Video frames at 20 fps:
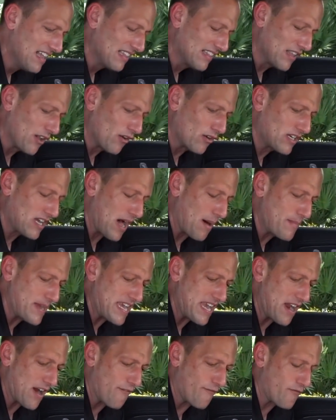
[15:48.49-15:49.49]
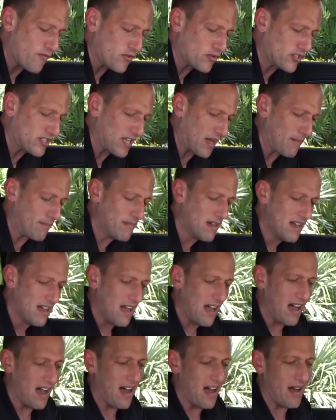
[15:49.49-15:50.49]
Little cubby here for some,
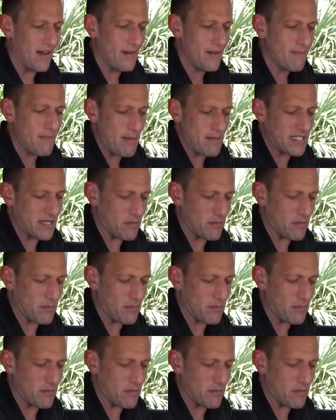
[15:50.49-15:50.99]
maybe